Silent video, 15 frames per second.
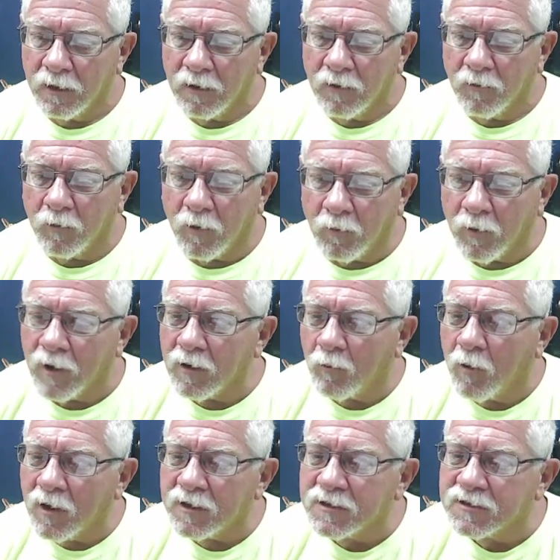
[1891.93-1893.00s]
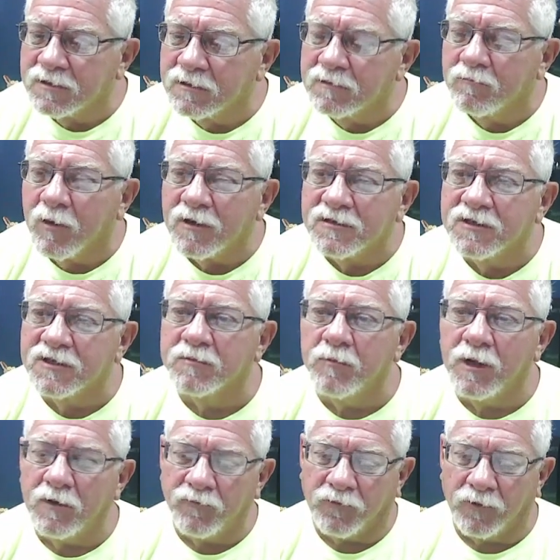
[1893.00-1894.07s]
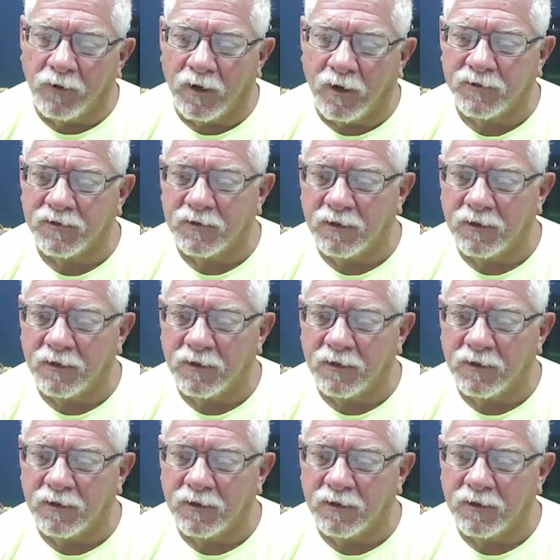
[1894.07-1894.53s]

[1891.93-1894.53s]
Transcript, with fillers: What, what, what, is, what does this mean for us